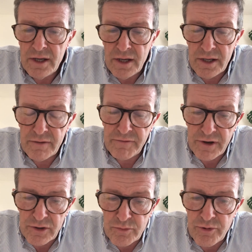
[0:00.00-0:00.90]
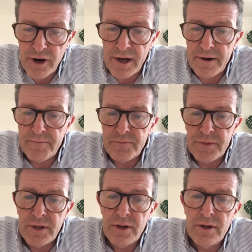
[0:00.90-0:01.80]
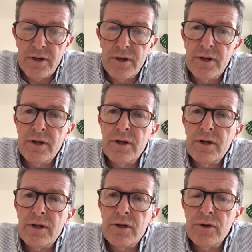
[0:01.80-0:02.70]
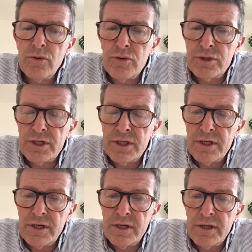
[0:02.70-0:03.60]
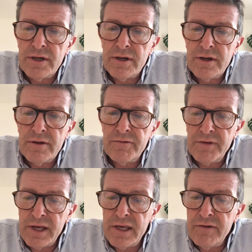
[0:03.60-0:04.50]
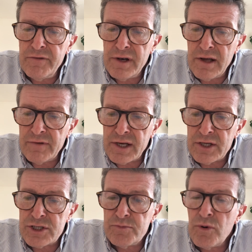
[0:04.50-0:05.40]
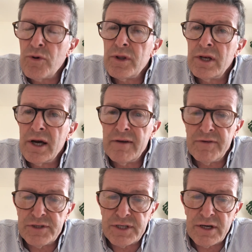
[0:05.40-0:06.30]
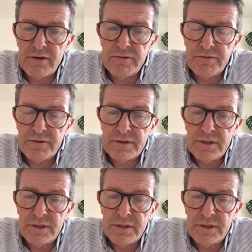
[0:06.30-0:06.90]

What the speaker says: And a final prayer. Lord, thank you for loving us more than life itself.